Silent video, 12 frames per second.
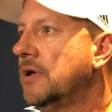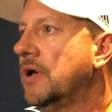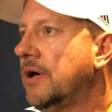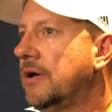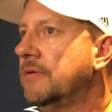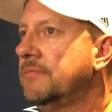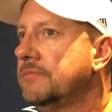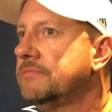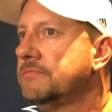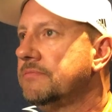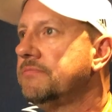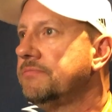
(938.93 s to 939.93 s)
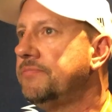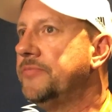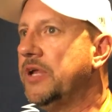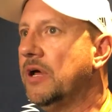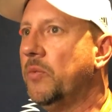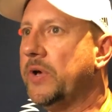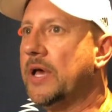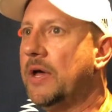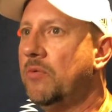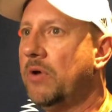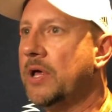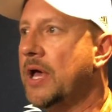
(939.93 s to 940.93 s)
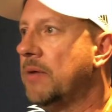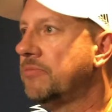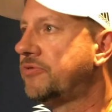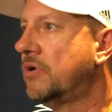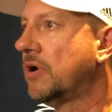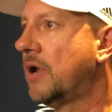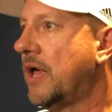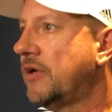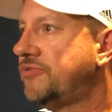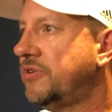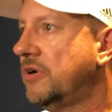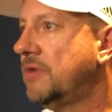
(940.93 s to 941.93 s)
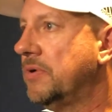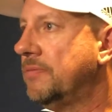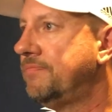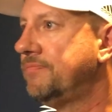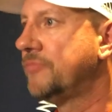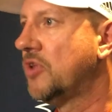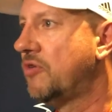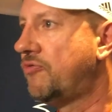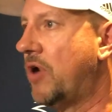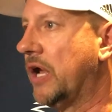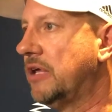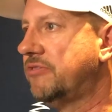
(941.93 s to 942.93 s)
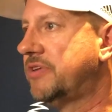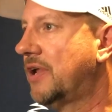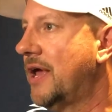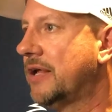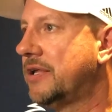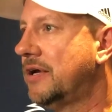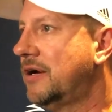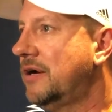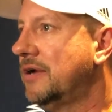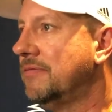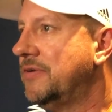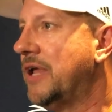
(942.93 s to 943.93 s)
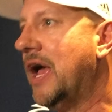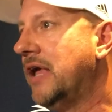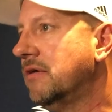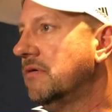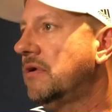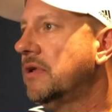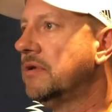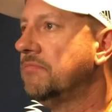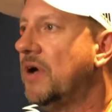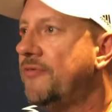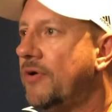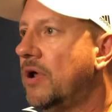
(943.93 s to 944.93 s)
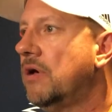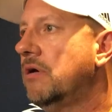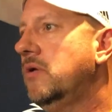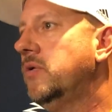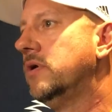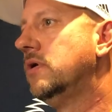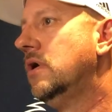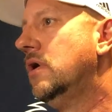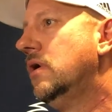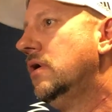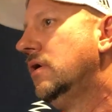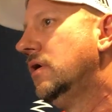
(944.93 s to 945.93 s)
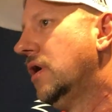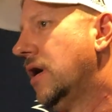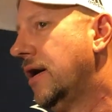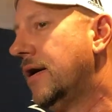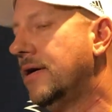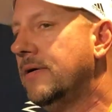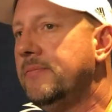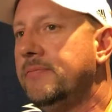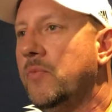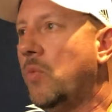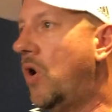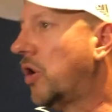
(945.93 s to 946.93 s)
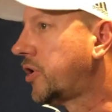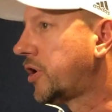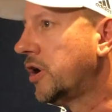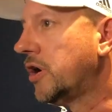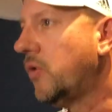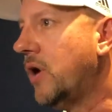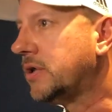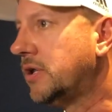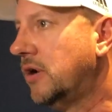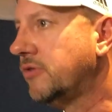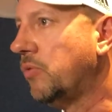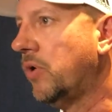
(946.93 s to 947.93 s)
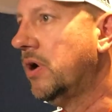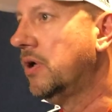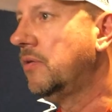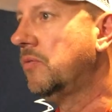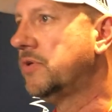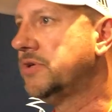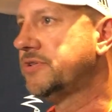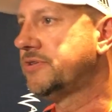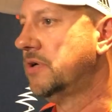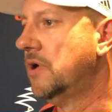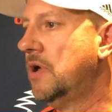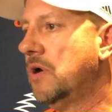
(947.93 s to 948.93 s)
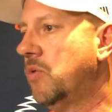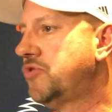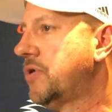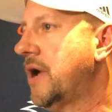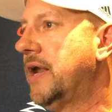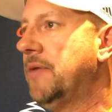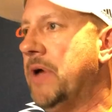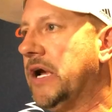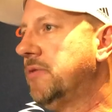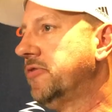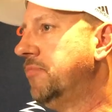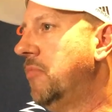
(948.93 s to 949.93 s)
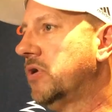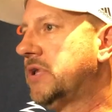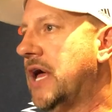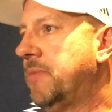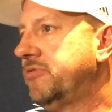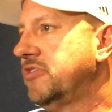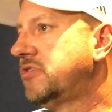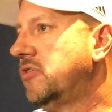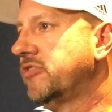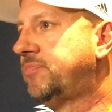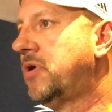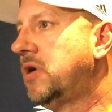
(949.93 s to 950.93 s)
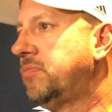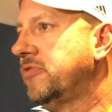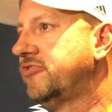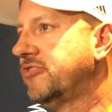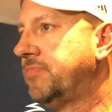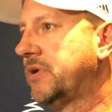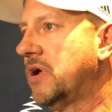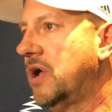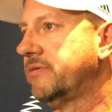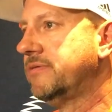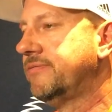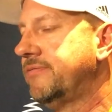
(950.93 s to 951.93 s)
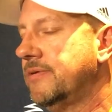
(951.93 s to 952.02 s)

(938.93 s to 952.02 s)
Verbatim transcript: Um, you know, we got really hamstrung last year, but Frankie's still out there, and Daniel, and Buffalo, and um, Walker can go out there as well. We're just we're trying to make them as multi-positional as purpose, just because of